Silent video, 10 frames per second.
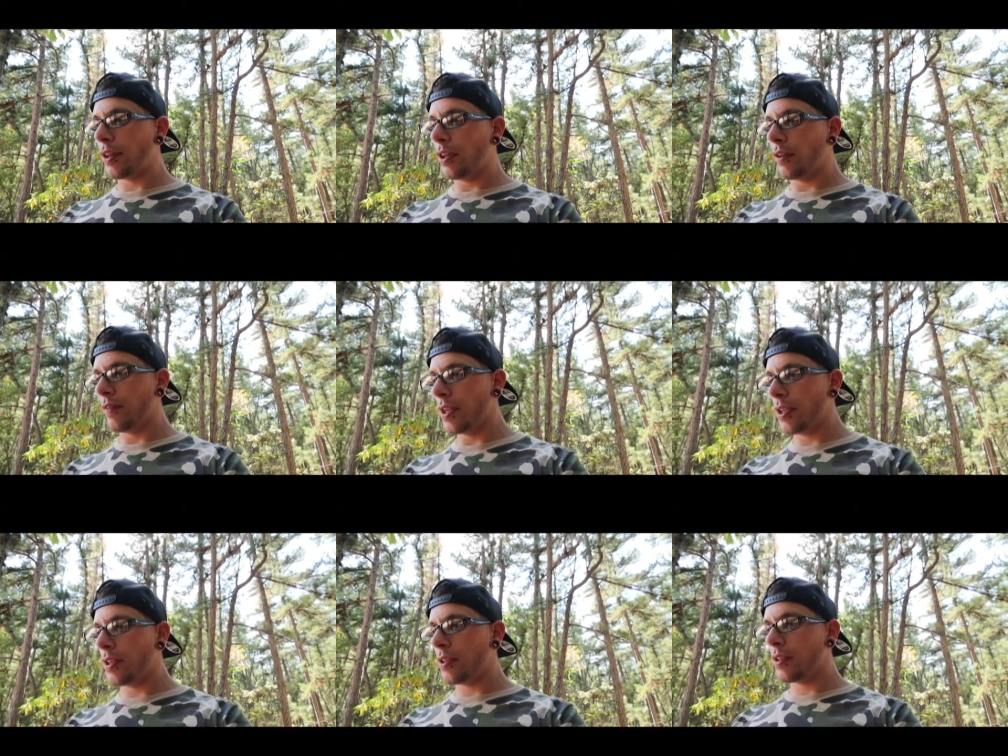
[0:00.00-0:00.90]
of
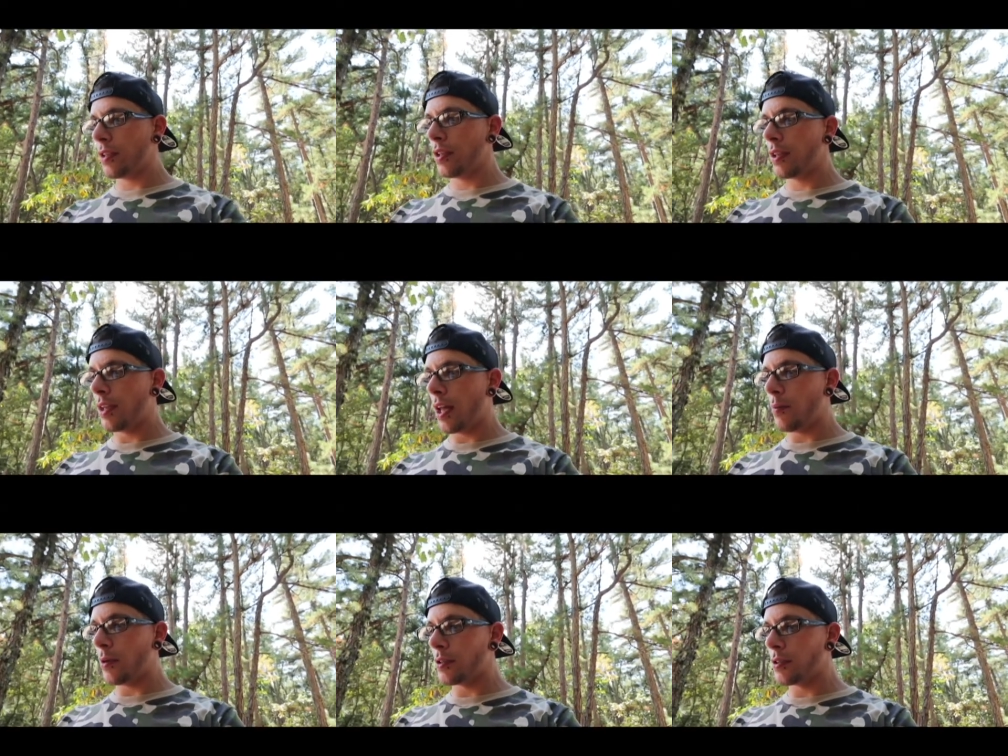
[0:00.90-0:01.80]
his that
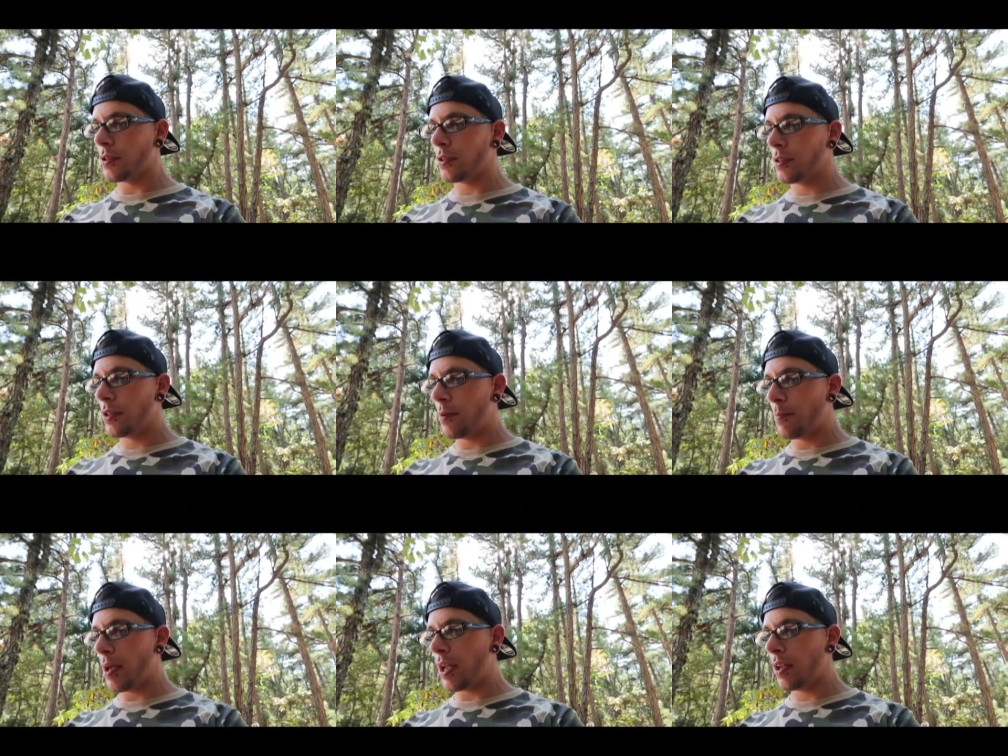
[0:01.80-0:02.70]
was
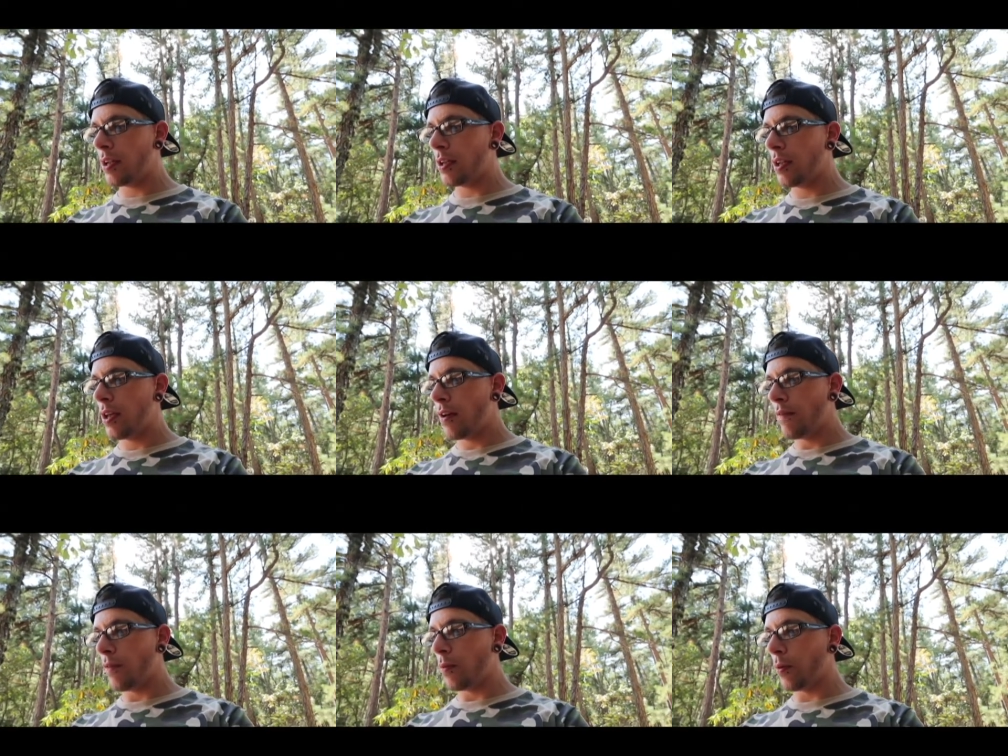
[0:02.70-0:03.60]
paid
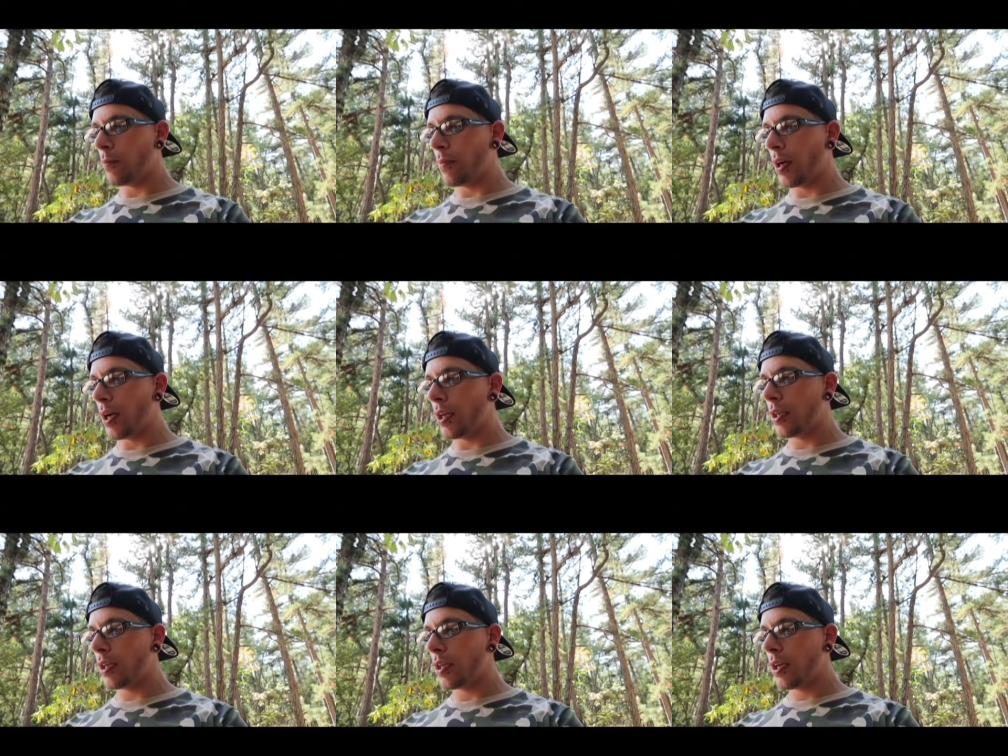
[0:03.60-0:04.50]
for by,